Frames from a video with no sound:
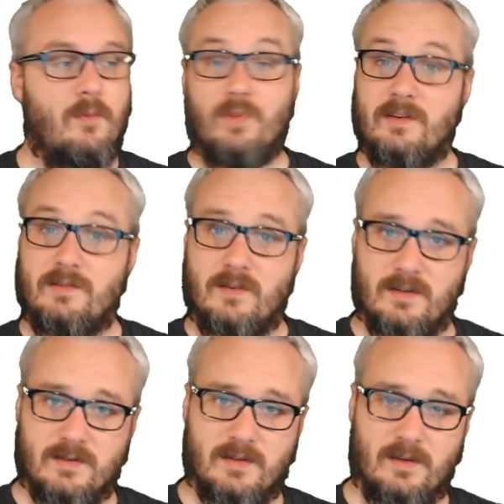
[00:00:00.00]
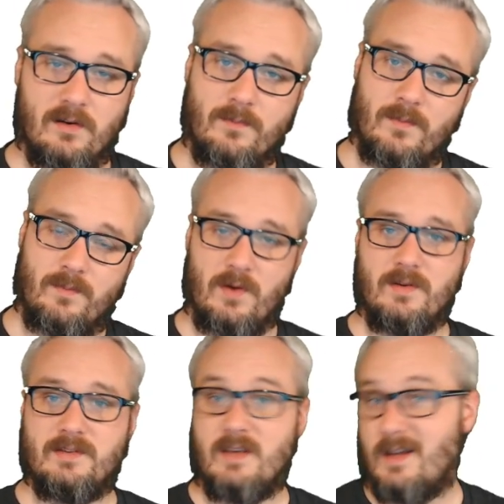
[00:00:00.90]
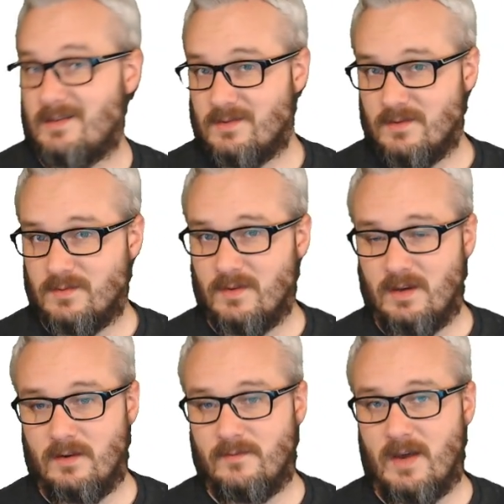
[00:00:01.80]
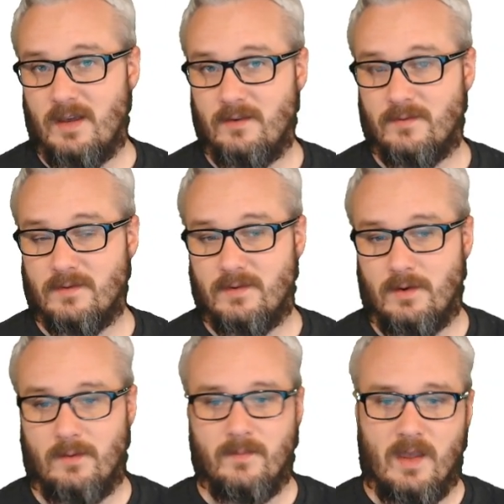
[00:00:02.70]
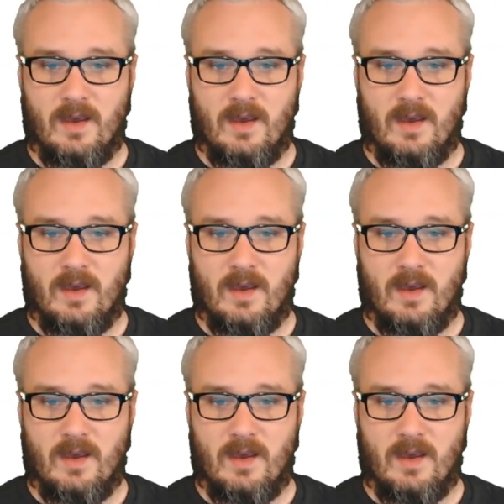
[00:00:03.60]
Plus you get to see your opponent's hand, so it's really good value for 2.